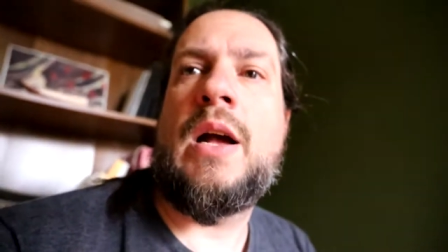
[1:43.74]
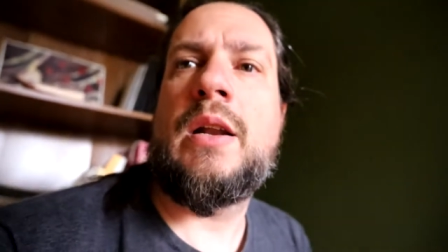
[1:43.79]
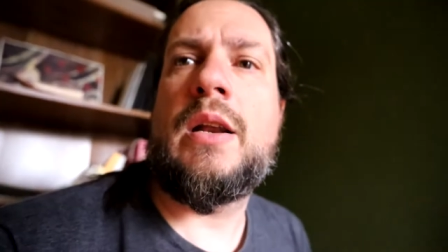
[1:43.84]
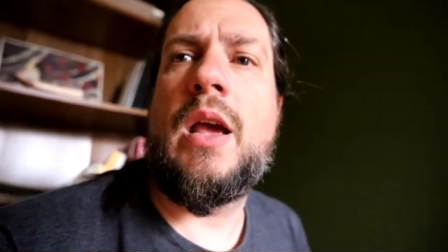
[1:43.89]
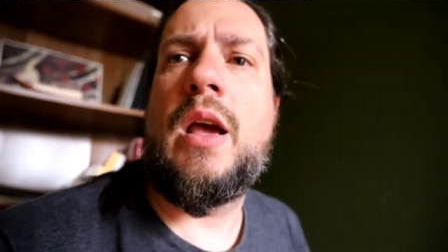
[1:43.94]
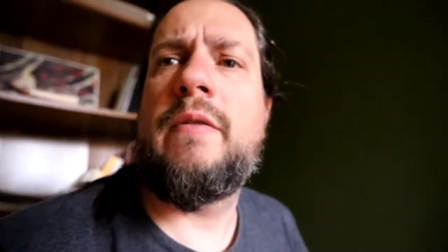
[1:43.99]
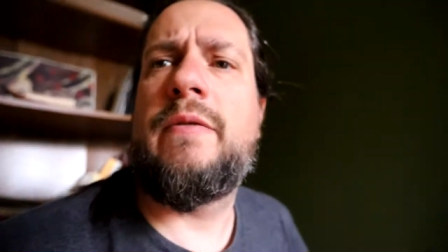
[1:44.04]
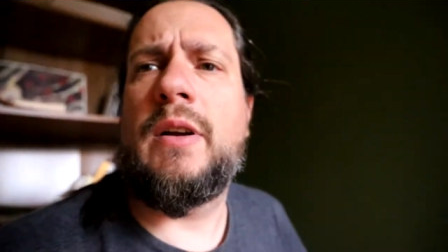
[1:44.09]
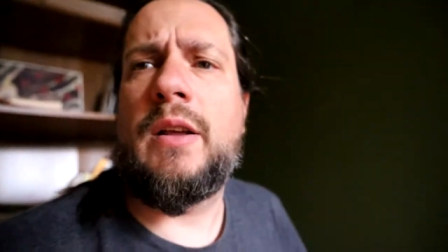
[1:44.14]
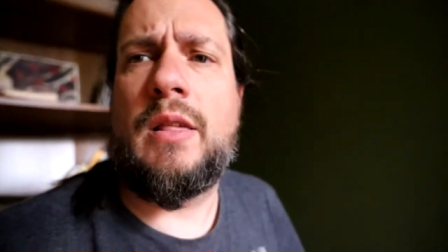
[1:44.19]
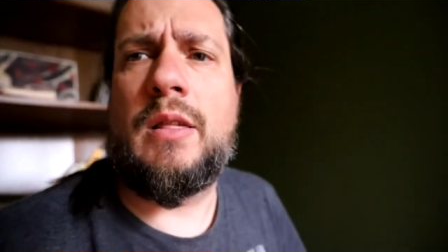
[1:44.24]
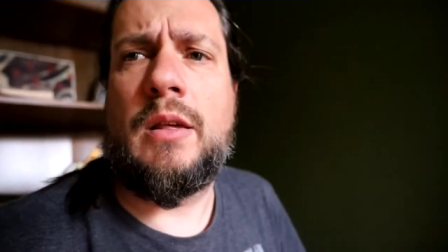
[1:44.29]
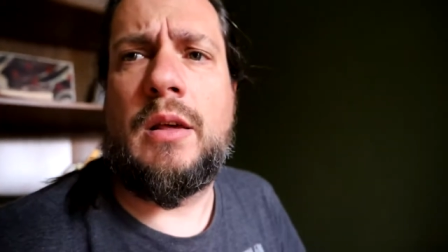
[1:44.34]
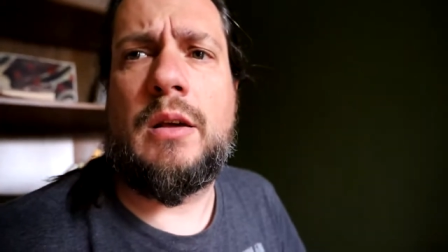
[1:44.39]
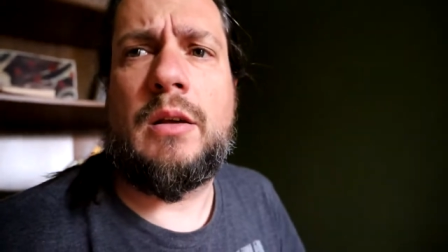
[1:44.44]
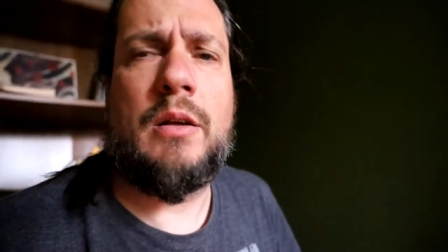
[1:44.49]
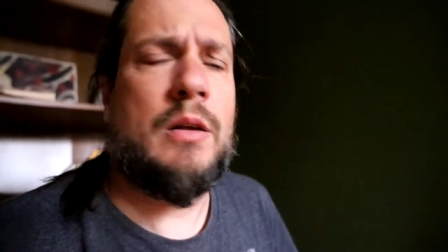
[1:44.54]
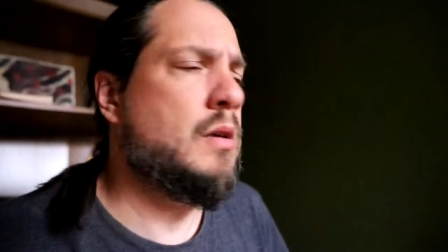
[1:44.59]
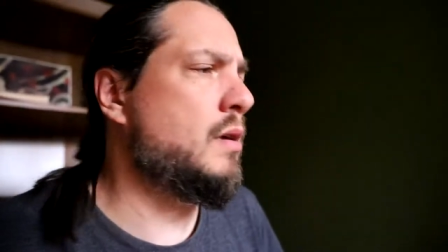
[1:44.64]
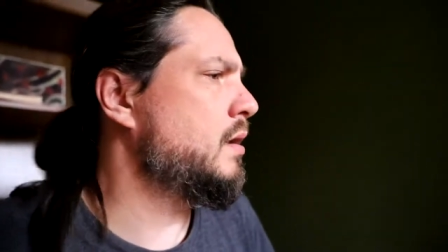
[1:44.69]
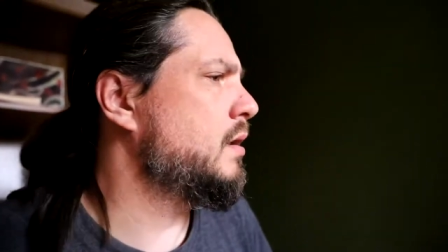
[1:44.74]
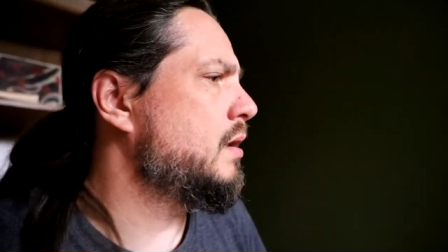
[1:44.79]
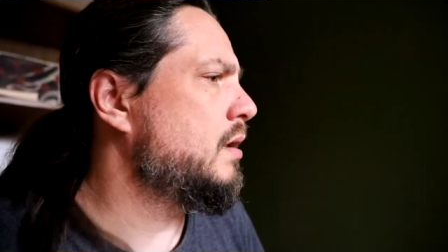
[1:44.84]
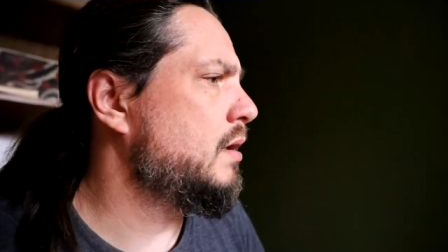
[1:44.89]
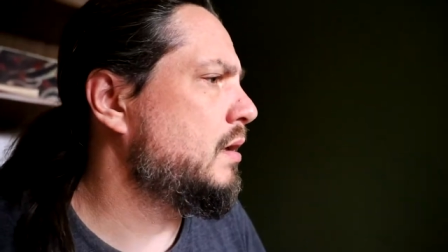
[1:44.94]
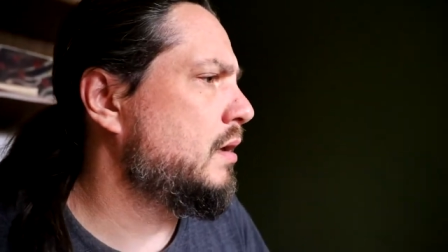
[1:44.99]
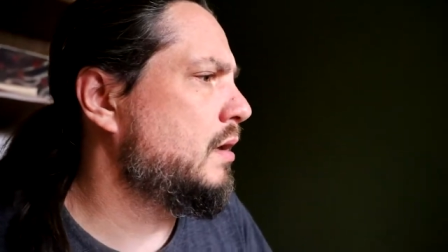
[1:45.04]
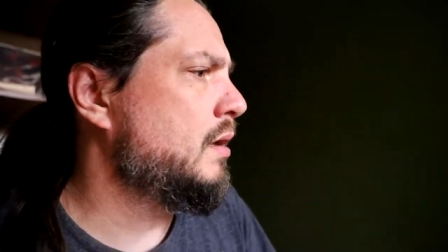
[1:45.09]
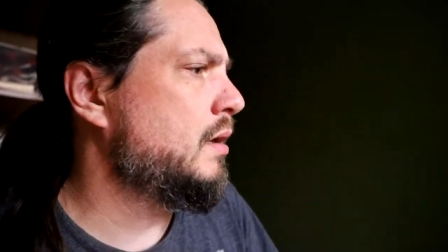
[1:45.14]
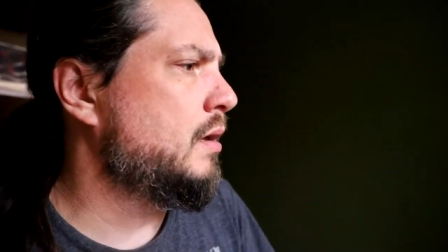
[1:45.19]
not everything
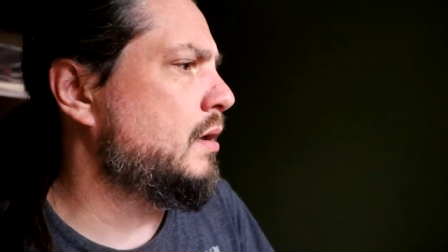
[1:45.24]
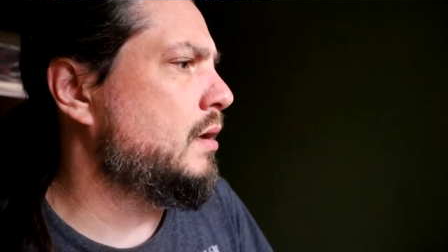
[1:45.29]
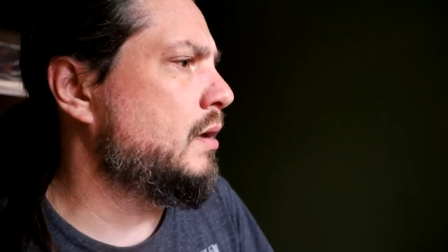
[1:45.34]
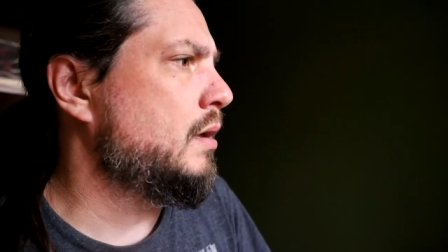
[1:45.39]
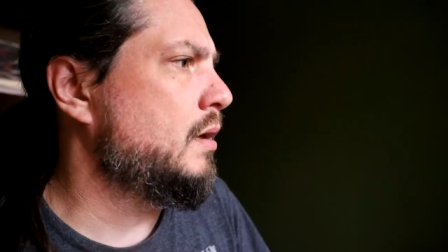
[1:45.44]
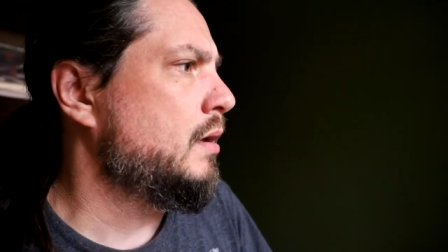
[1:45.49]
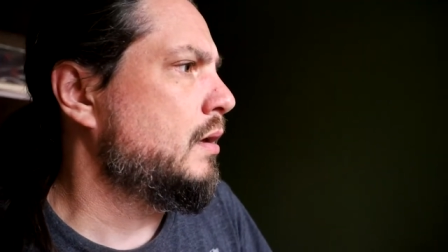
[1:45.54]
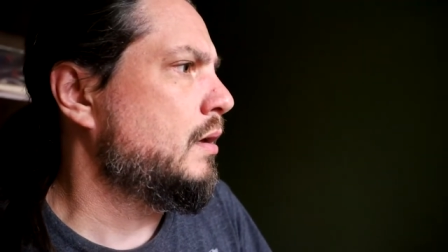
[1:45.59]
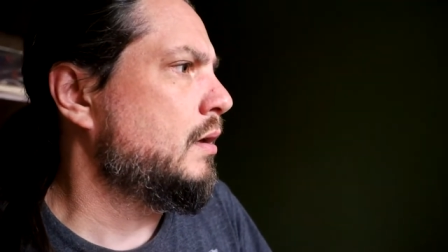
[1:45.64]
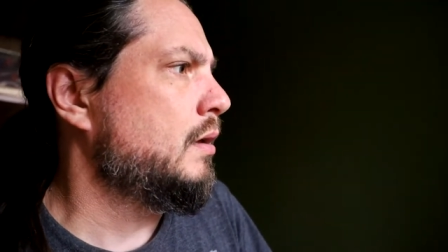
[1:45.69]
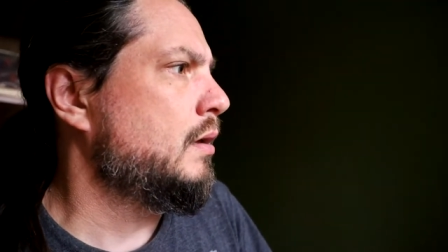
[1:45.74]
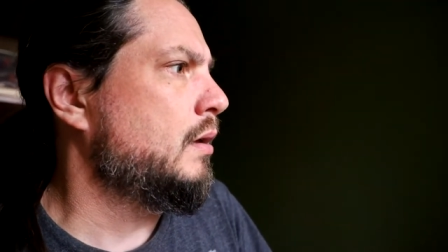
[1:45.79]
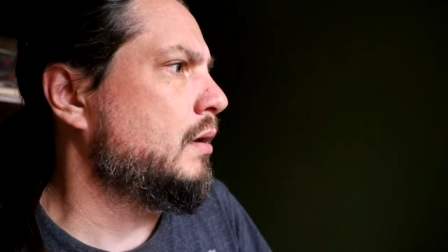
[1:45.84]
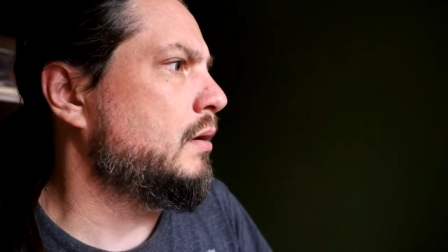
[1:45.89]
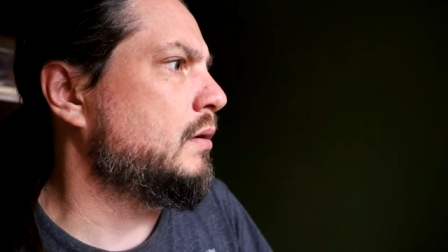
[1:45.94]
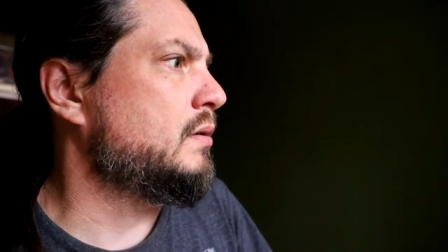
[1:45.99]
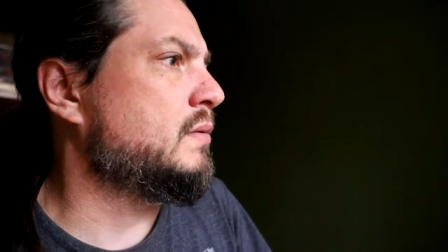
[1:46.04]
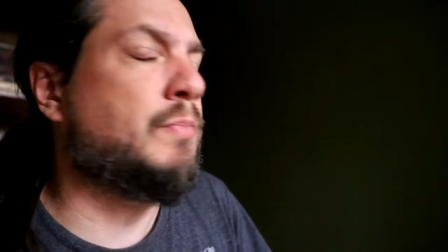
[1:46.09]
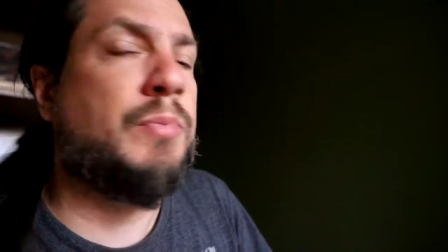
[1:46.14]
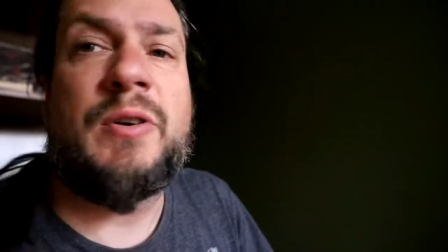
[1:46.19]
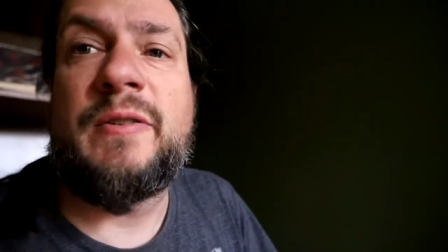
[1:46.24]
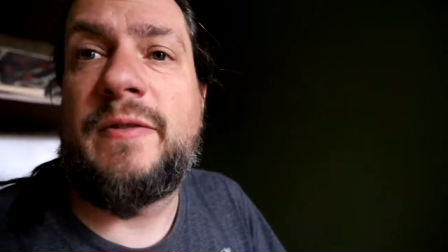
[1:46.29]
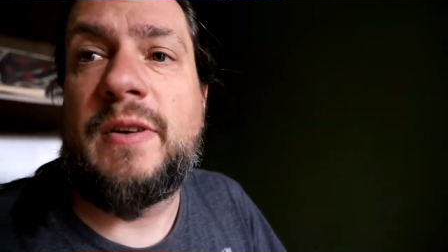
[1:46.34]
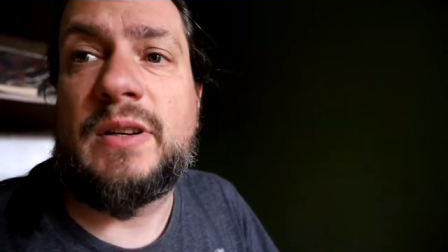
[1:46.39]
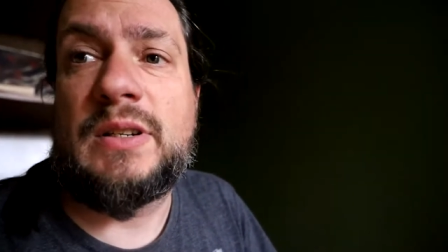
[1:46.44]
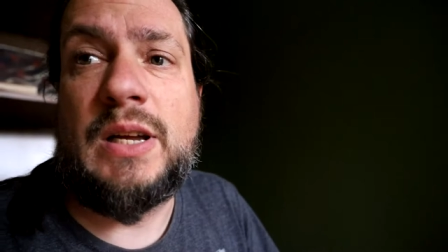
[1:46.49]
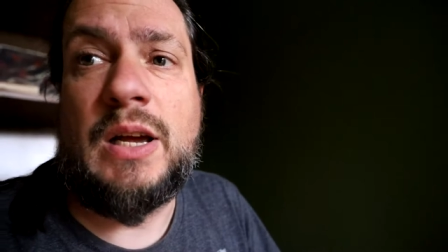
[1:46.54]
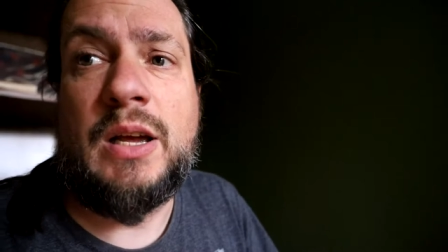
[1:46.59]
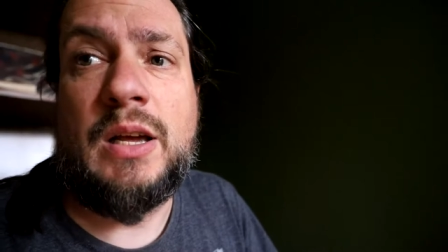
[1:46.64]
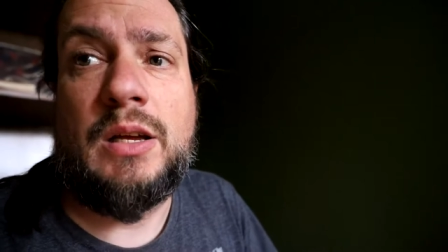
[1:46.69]
is
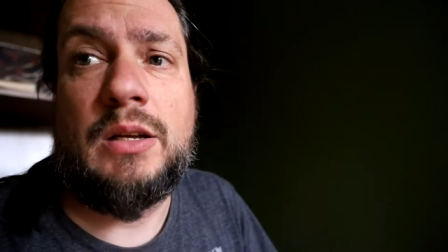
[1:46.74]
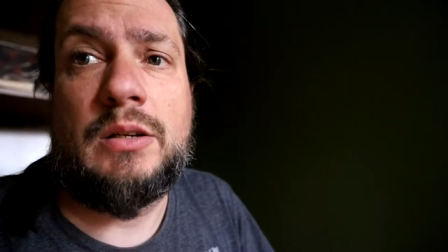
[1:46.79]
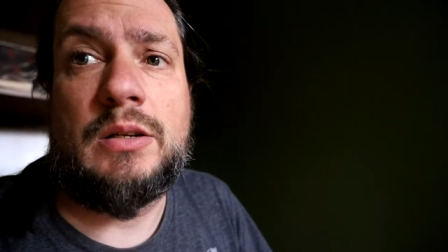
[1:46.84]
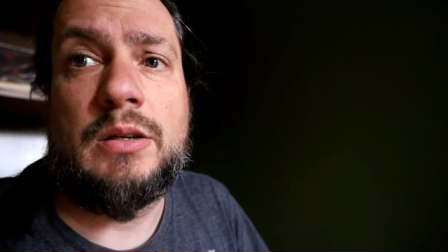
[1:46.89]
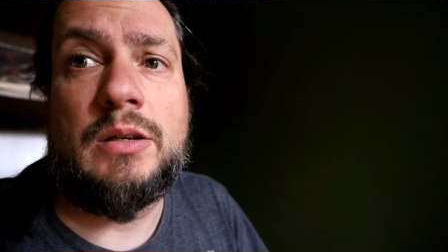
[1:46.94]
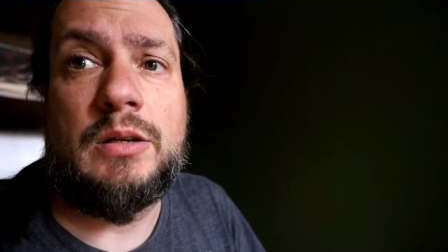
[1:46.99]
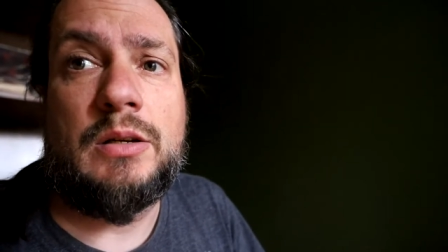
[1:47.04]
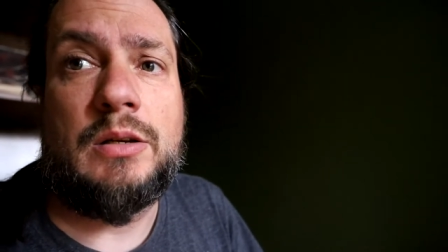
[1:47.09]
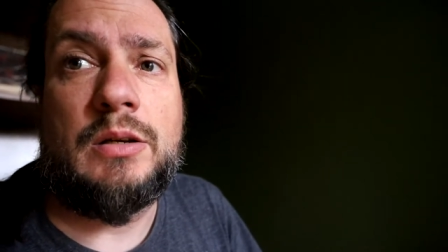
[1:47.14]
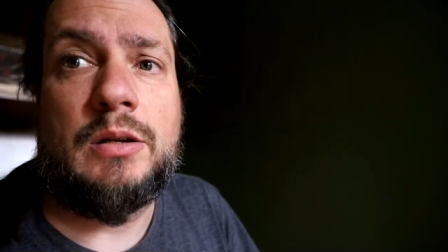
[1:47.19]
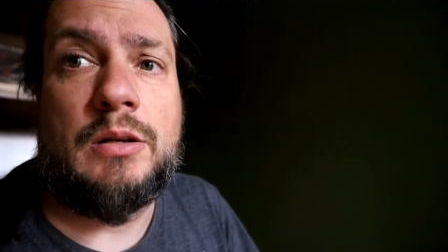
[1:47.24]
perfect height.